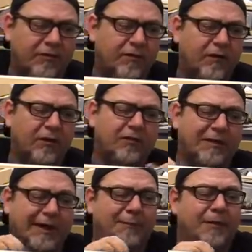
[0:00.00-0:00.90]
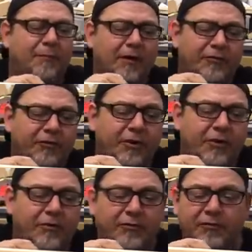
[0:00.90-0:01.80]
As far as clamping pressure
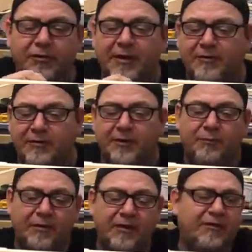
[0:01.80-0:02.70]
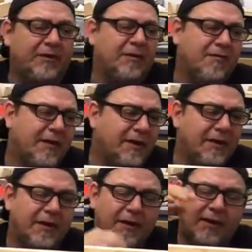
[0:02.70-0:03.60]
goes, it's uh, pretty significant,
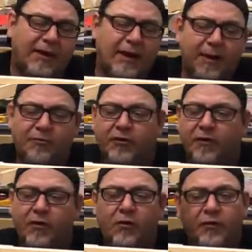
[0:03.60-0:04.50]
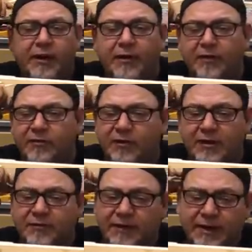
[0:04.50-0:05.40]
and I'm sure the hold down is
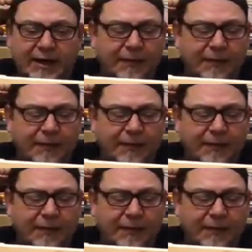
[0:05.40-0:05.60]
significant.